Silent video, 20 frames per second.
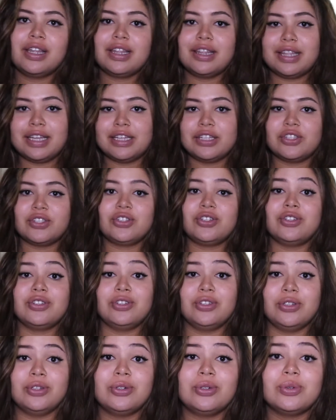things to
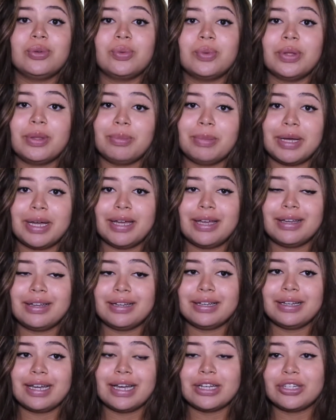do with
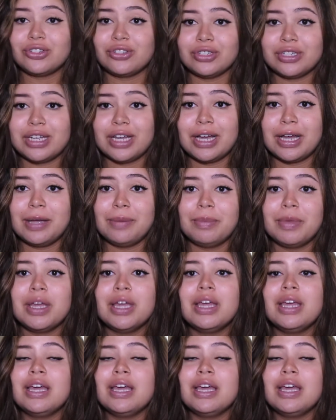my extra time.